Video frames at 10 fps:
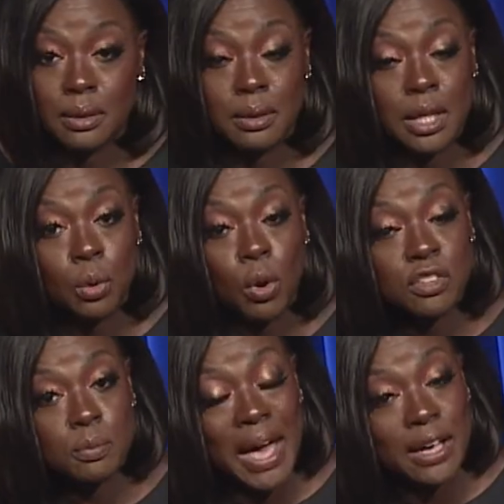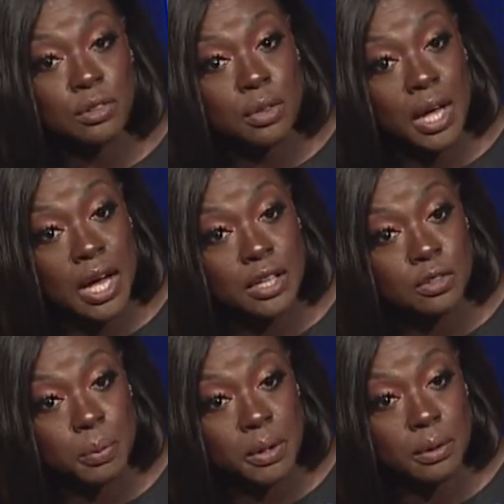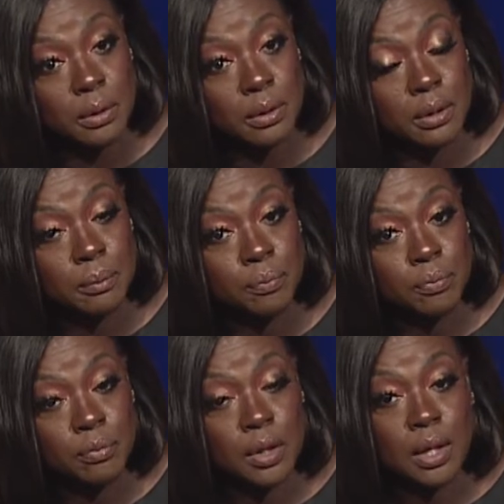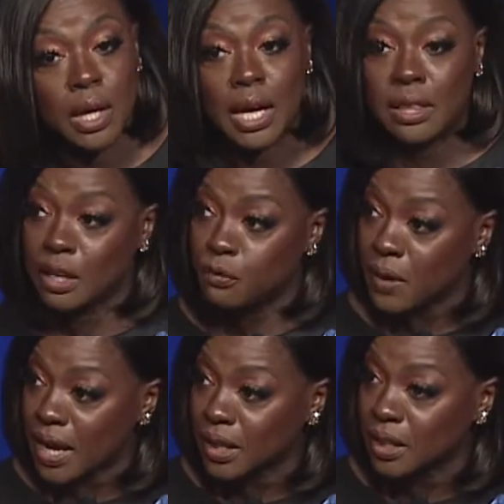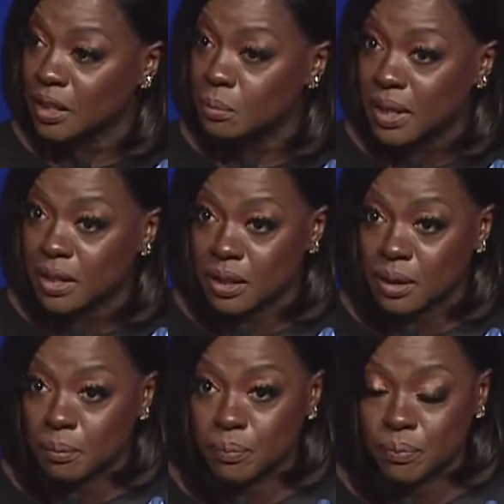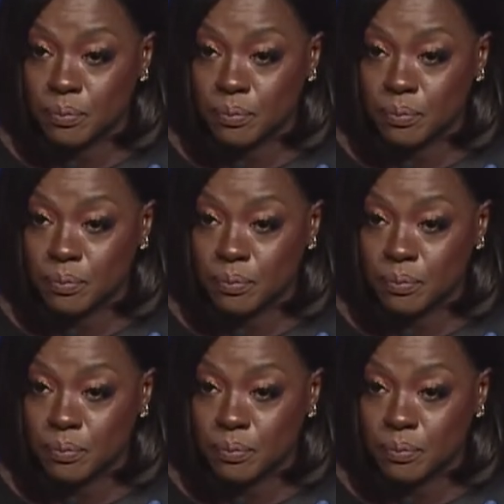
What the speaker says: Then he walks back to the hospital, and they finally admitted him.